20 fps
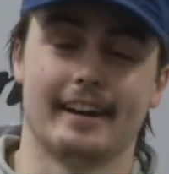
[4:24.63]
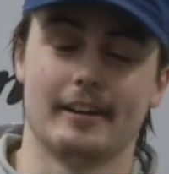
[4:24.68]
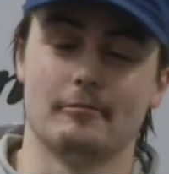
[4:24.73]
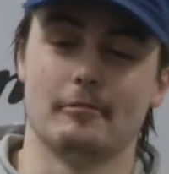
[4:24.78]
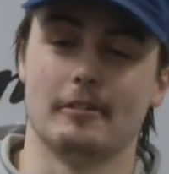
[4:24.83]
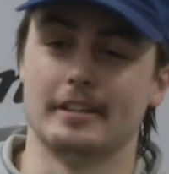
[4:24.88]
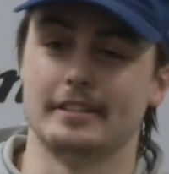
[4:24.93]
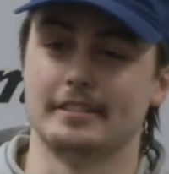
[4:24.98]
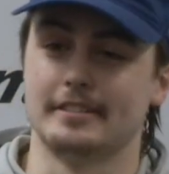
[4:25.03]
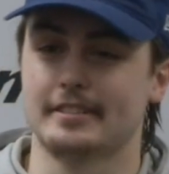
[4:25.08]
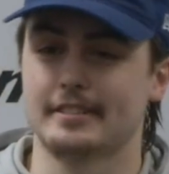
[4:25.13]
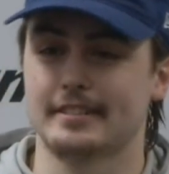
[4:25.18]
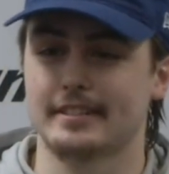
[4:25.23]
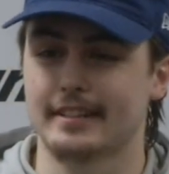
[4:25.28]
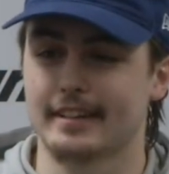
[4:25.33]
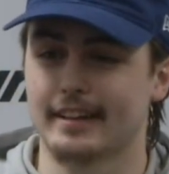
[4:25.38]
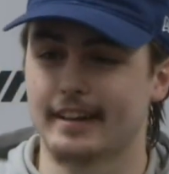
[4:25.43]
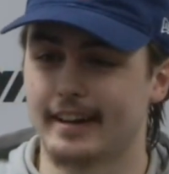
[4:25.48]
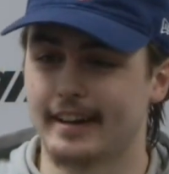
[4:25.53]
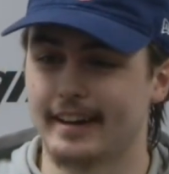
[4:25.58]
I
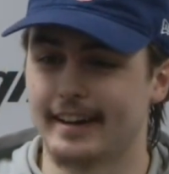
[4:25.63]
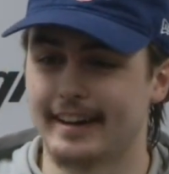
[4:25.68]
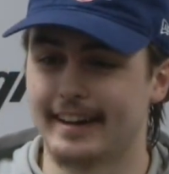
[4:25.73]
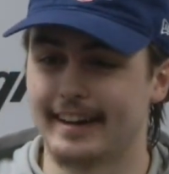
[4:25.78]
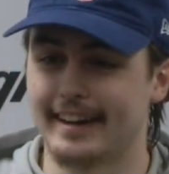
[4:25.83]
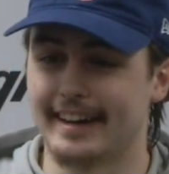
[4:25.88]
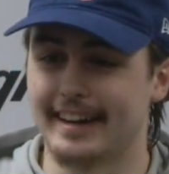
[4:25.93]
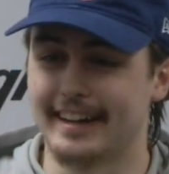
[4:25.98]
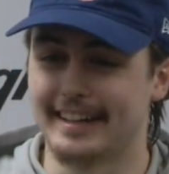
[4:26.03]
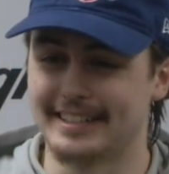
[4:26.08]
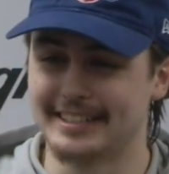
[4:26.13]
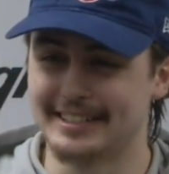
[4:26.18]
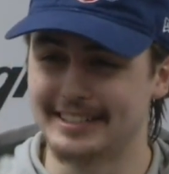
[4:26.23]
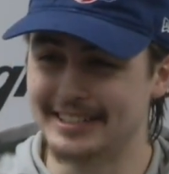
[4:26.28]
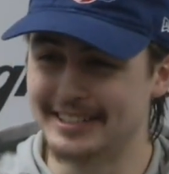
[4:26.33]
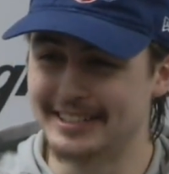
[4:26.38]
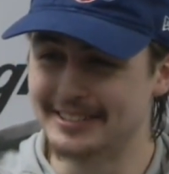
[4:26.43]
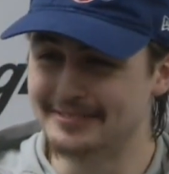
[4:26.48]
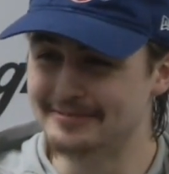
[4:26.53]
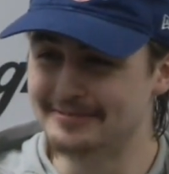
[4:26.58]
was.
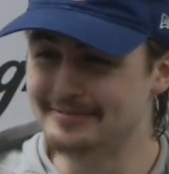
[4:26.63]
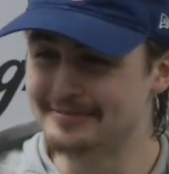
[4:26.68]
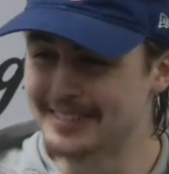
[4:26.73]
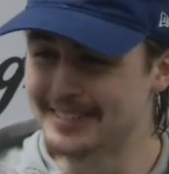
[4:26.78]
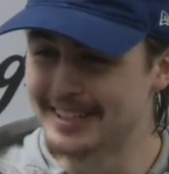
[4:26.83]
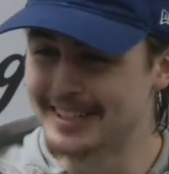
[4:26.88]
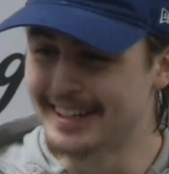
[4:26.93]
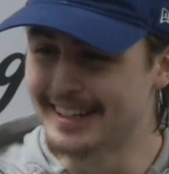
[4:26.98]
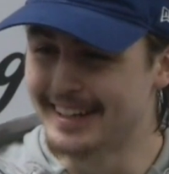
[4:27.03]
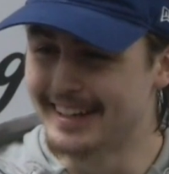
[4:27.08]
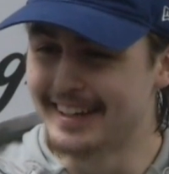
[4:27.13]
Uh,